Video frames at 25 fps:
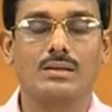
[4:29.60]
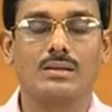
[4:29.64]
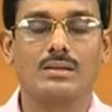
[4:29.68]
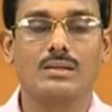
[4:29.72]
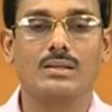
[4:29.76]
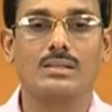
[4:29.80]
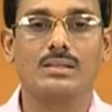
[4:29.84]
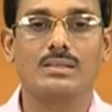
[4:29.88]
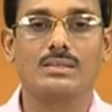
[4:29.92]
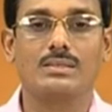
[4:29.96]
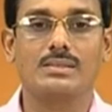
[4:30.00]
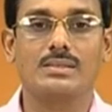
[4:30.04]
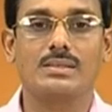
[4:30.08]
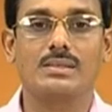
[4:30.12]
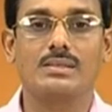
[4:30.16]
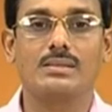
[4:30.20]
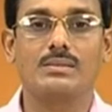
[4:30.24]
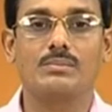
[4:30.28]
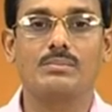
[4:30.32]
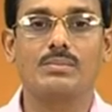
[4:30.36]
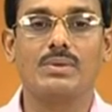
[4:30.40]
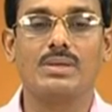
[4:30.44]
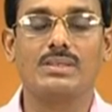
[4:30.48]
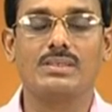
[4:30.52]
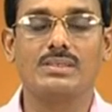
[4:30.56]
Let us see the
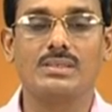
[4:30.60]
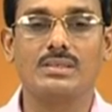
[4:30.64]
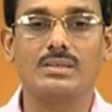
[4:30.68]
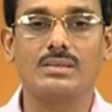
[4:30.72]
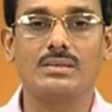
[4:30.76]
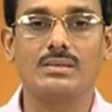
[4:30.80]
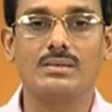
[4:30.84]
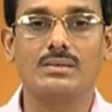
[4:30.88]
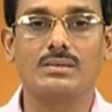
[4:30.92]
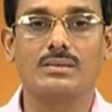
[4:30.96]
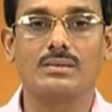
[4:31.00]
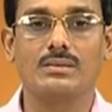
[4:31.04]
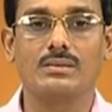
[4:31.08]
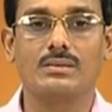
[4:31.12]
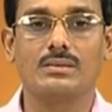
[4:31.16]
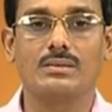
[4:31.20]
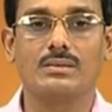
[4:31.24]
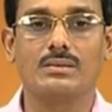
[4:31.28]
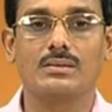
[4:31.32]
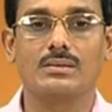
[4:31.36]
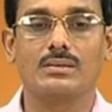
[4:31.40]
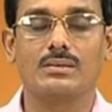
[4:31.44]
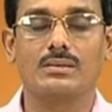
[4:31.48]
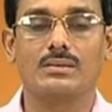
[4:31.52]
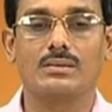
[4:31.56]
machine
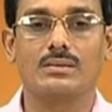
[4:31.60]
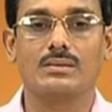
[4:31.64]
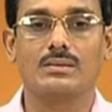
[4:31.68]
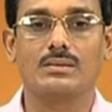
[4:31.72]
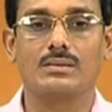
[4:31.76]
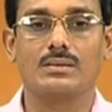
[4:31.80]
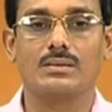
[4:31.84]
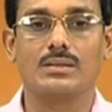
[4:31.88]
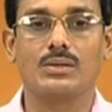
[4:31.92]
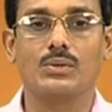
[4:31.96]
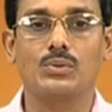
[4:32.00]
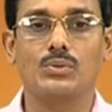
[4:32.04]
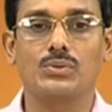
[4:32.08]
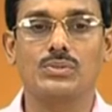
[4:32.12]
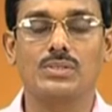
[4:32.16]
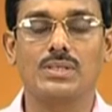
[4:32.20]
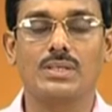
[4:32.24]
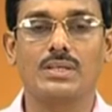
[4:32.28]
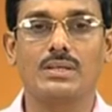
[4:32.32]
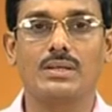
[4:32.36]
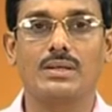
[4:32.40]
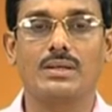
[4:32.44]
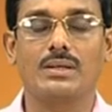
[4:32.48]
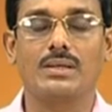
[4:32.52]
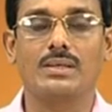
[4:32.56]
used
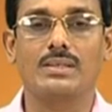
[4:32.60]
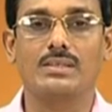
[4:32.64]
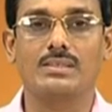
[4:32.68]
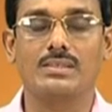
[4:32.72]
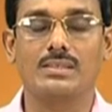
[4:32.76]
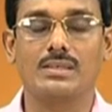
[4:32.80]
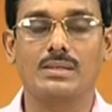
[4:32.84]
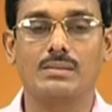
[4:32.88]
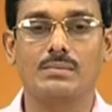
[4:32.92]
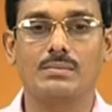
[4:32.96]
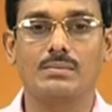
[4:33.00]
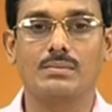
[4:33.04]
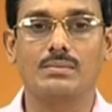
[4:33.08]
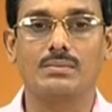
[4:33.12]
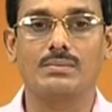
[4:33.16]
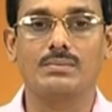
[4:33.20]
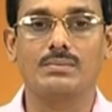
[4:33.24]
in ECM.